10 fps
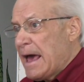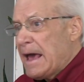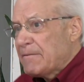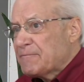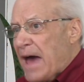
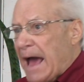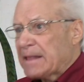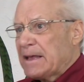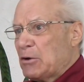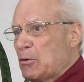In fact,
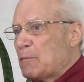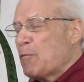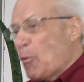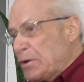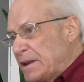in Luke
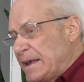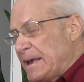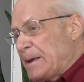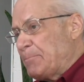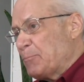
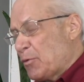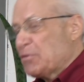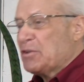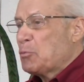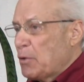14,
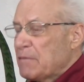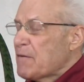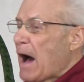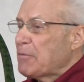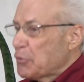verses
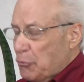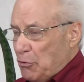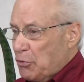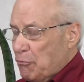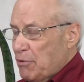25 to
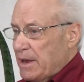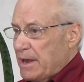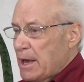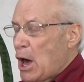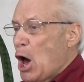
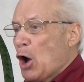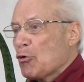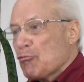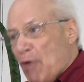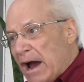33,
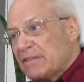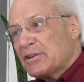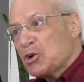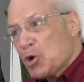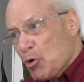Christ
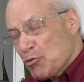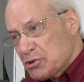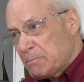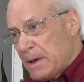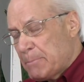
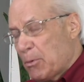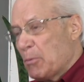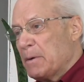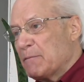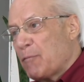encouraged people,
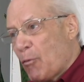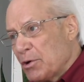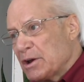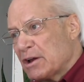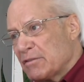before
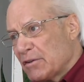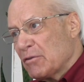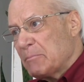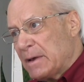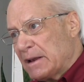you consider
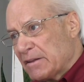being a